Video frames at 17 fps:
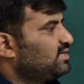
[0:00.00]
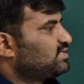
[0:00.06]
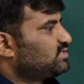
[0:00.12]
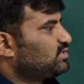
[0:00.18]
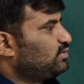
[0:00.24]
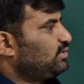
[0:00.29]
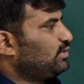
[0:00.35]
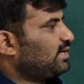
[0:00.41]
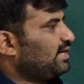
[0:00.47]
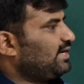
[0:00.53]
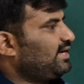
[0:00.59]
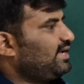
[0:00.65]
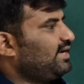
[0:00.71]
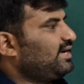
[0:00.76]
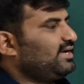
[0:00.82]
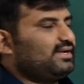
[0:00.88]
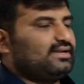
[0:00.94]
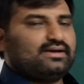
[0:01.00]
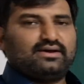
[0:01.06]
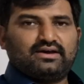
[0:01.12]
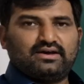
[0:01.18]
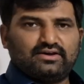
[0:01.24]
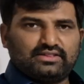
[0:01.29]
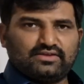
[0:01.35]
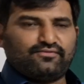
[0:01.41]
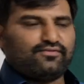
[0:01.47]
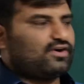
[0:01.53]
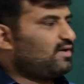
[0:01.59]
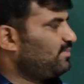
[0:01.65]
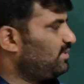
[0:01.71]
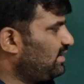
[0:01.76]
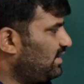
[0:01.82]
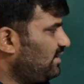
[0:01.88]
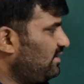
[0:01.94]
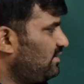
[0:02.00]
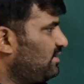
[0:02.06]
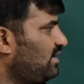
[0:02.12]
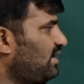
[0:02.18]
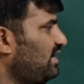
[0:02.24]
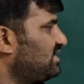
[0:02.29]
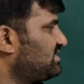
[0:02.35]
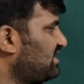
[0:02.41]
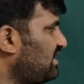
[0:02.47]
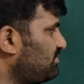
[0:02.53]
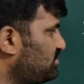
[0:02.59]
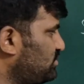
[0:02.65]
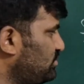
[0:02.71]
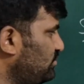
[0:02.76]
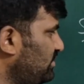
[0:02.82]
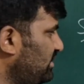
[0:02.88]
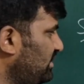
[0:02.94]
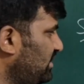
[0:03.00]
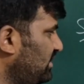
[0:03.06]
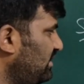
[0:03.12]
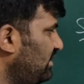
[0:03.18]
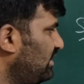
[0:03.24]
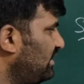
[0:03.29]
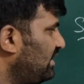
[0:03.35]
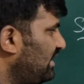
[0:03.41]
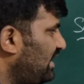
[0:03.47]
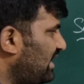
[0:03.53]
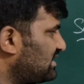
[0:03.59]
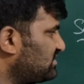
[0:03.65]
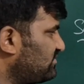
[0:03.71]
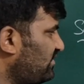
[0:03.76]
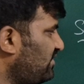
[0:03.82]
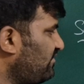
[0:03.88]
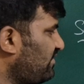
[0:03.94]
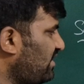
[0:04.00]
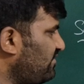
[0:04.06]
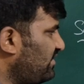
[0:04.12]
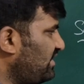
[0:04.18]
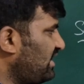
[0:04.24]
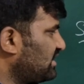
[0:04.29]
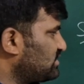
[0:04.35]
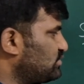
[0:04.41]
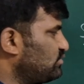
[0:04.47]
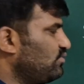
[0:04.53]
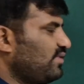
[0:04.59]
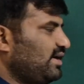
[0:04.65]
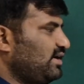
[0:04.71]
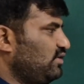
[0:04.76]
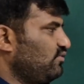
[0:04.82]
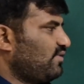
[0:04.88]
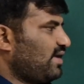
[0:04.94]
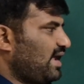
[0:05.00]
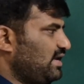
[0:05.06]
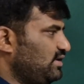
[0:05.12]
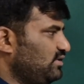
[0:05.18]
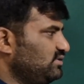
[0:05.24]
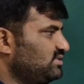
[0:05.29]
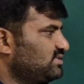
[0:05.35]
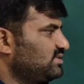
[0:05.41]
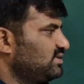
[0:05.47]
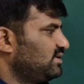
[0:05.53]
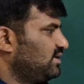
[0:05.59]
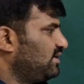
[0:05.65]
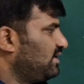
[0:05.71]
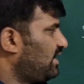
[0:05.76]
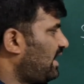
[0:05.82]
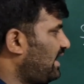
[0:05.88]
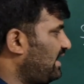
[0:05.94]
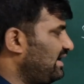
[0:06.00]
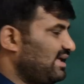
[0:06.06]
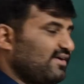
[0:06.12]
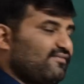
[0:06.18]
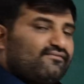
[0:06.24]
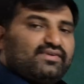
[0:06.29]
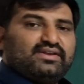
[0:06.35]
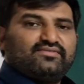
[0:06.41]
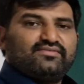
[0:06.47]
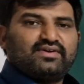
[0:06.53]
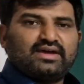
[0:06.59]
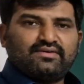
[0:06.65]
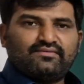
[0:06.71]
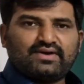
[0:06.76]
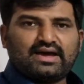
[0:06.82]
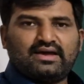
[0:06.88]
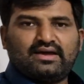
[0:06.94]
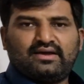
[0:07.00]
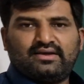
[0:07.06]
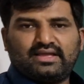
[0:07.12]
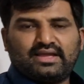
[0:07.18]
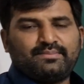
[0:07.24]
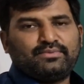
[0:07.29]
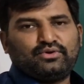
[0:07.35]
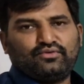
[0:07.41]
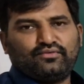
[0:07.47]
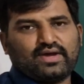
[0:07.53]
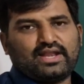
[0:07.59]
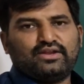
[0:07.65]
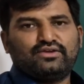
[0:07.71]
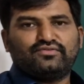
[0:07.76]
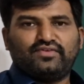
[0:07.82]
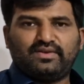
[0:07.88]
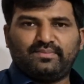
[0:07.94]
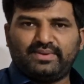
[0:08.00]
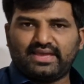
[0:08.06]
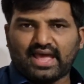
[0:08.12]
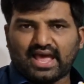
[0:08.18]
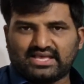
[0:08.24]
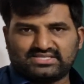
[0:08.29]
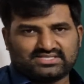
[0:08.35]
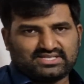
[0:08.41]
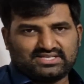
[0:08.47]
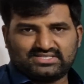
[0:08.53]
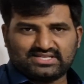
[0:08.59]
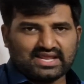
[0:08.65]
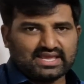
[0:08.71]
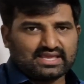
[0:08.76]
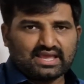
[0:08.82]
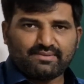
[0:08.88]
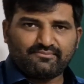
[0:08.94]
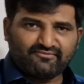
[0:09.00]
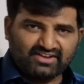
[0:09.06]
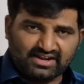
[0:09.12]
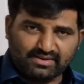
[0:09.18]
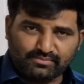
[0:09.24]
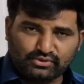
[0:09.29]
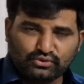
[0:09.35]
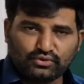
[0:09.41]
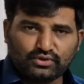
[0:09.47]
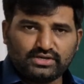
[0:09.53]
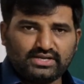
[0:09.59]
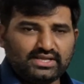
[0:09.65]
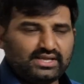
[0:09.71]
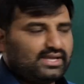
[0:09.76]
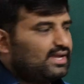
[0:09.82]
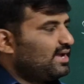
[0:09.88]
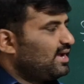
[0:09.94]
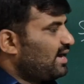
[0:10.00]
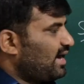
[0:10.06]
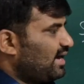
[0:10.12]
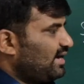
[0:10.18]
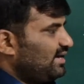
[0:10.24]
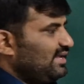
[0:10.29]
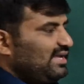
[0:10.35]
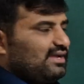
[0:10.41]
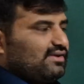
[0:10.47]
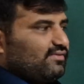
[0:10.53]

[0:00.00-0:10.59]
So you can take it the formula and substitute here x1 y1 x2 y2 values, and m1 m2 value will be as it is, like m1 m2 only, and